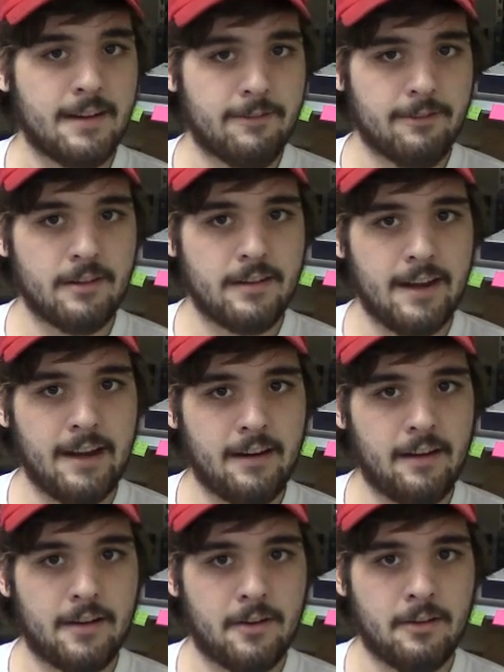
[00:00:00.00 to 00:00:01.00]
different
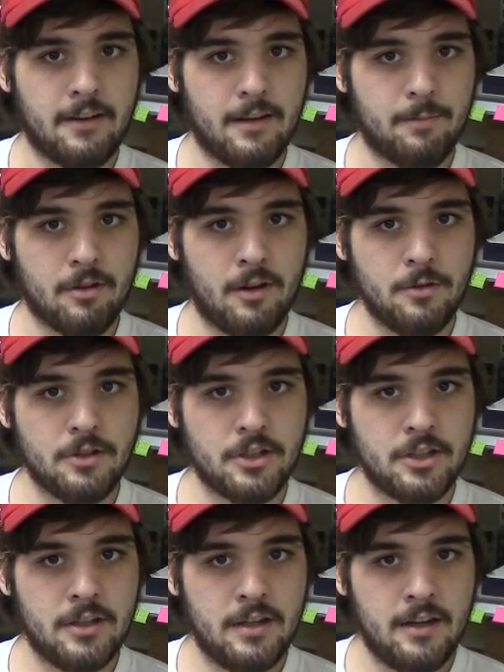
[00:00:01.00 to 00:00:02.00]
take on the
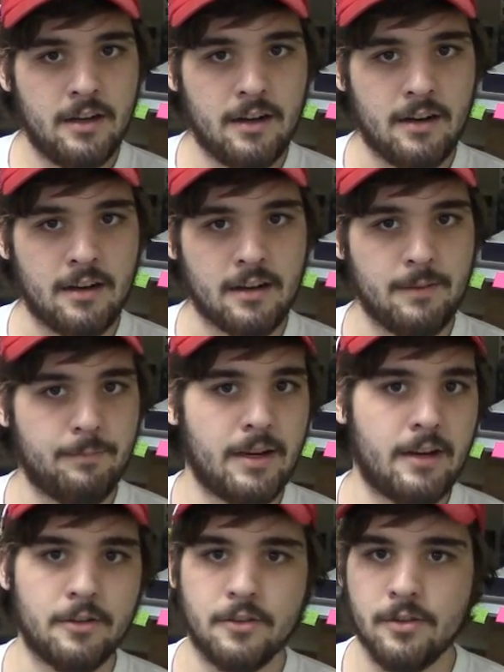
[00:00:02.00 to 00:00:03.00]
approach
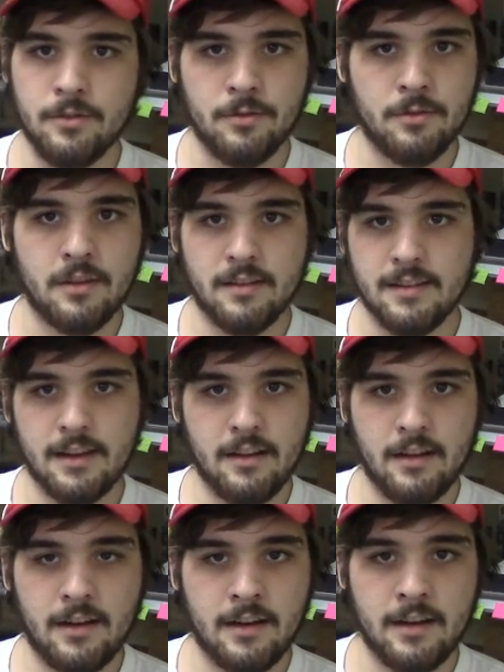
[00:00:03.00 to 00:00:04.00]
compared to the
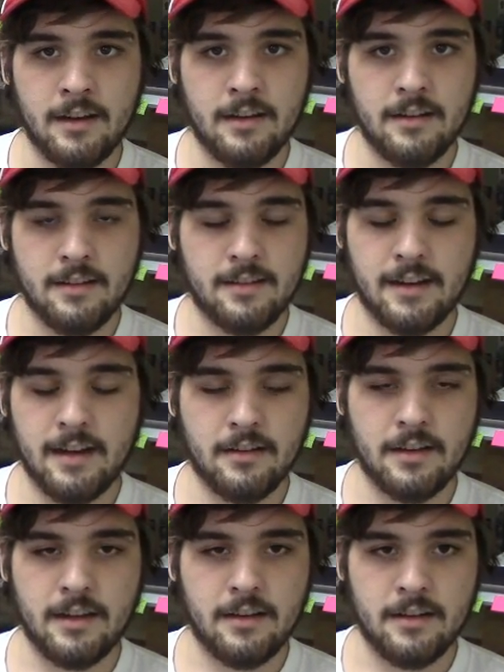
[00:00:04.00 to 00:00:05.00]
Sigeli
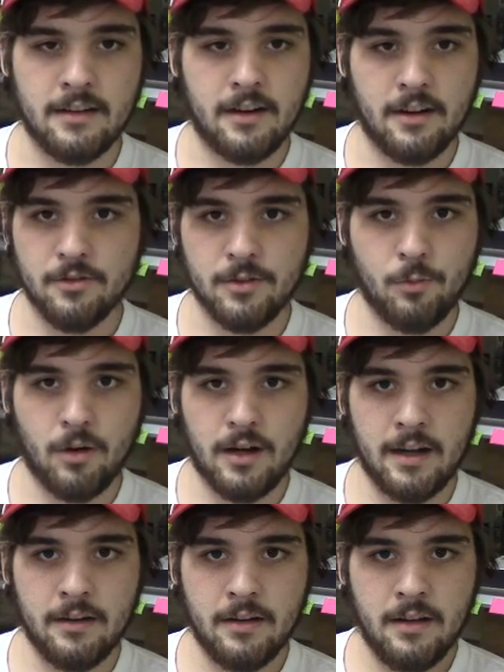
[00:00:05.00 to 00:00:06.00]

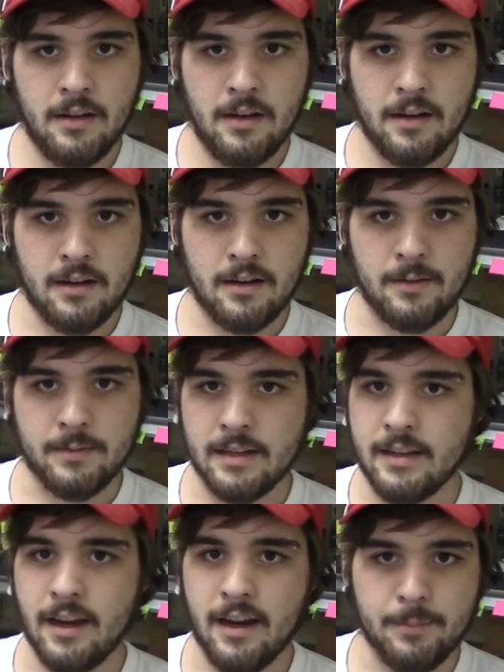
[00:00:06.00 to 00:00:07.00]
100-watt
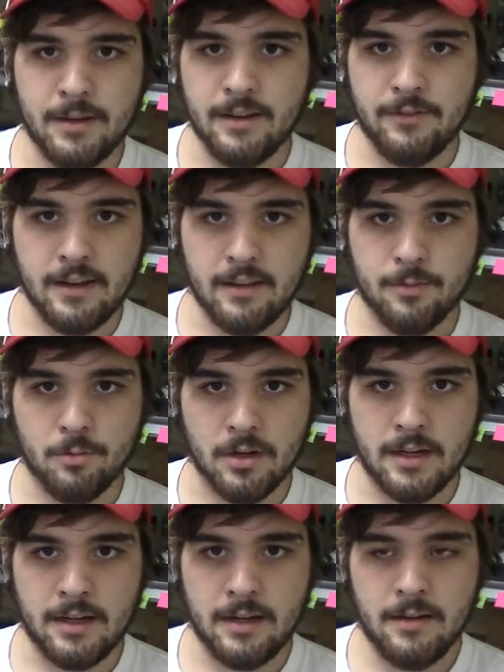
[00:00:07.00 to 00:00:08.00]
and the
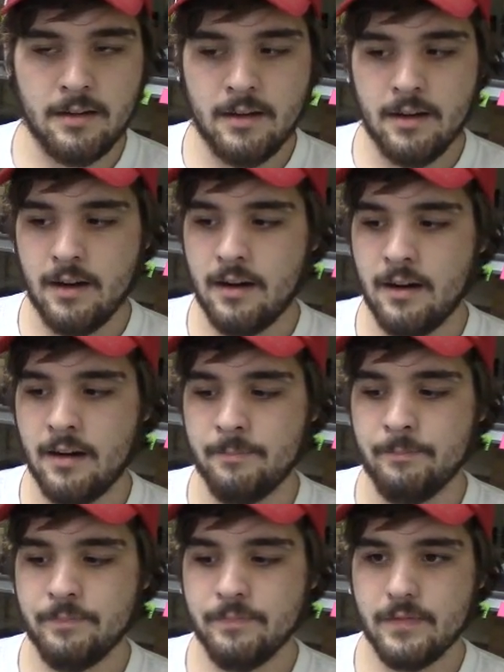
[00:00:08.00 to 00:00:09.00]
IPv3.
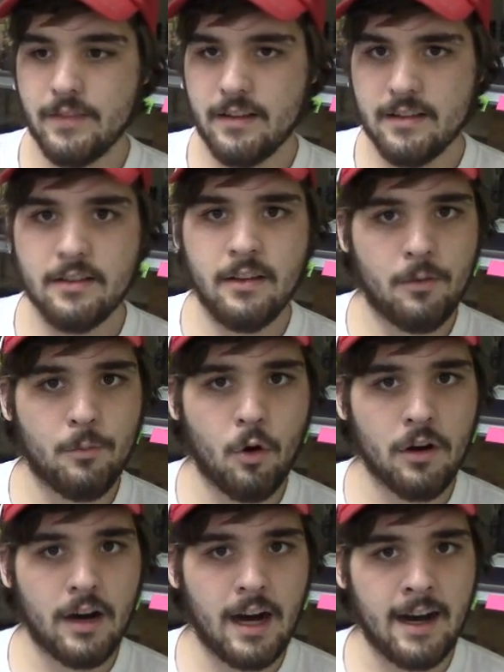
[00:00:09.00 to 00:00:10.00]
It's a little
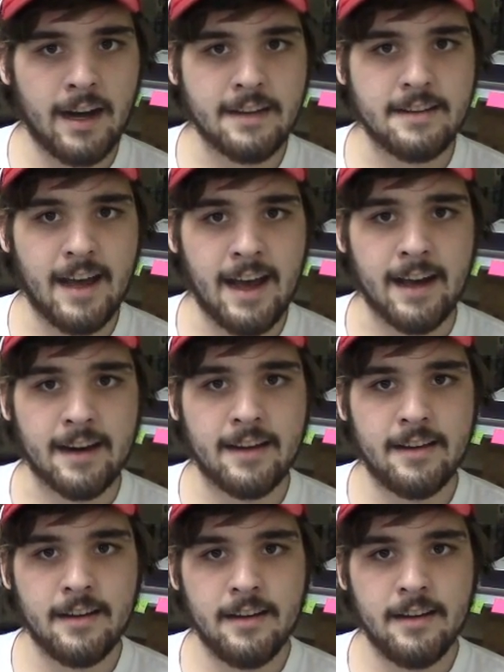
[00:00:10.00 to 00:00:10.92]
more high-tech.